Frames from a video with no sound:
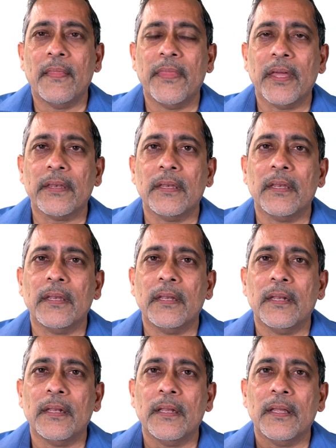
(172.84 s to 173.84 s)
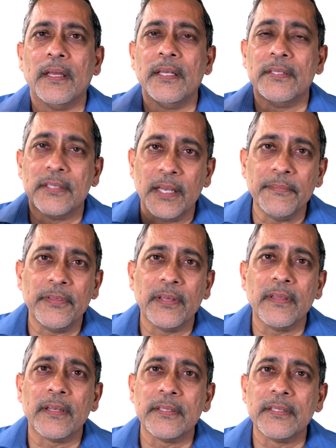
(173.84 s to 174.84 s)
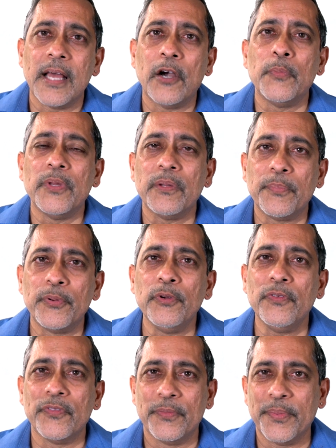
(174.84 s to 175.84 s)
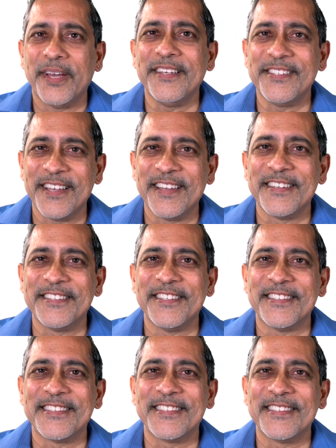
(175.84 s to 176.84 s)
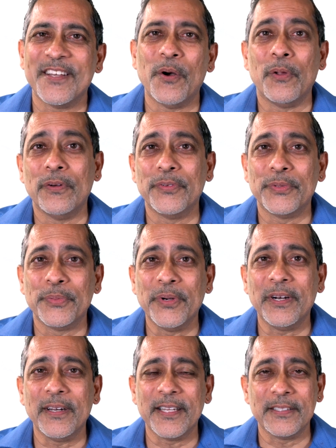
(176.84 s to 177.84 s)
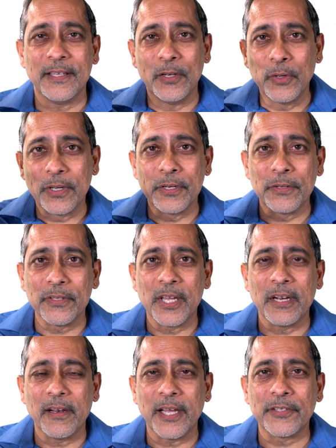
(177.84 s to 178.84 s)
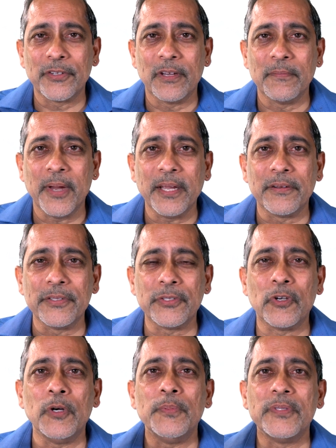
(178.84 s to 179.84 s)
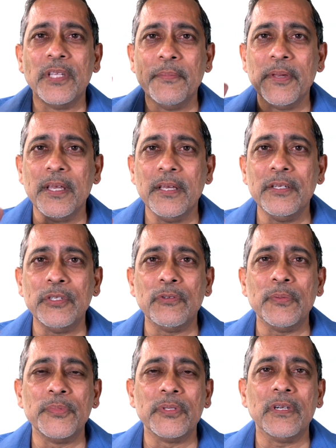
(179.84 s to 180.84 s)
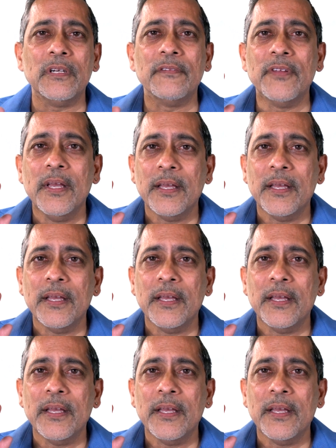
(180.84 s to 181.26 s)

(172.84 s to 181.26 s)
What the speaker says: That is something that is now being proven by scientists all over the world. As they look into their electron microscopes, they begin to observe